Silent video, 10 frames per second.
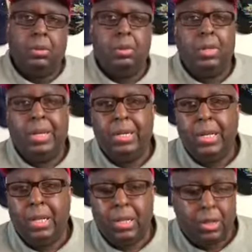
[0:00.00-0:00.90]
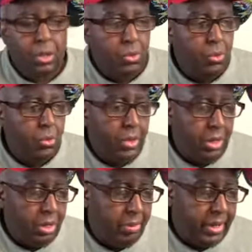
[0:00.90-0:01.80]
And hello, we
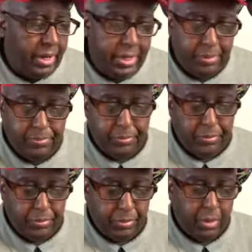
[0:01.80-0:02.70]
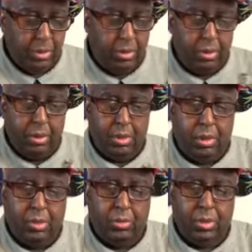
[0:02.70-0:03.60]
are back.
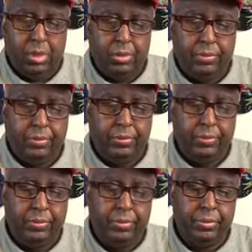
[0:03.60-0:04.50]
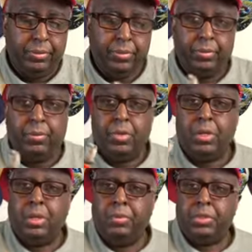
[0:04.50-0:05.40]
Okay,
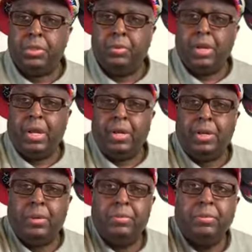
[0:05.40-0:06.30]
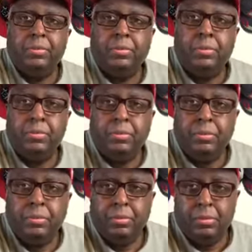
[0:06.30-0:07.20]
let me show you what I got here.
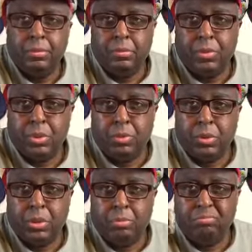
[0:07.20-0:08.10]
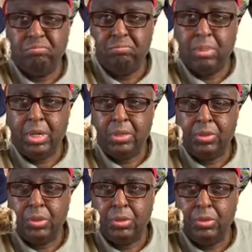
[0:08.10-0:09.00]
Smoked it about a
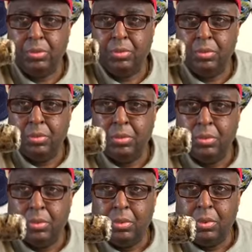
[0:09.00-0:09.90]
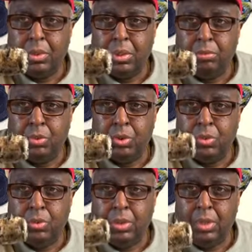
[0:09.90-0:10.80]
third up
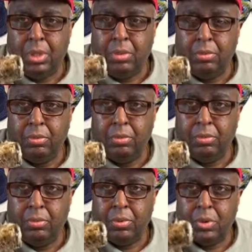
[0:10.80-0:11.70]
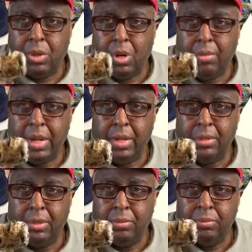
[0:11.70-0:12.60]
to the cigar band,
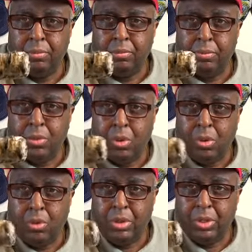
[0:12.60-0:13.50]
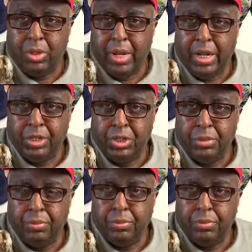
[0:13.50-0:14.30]
holding a good ash.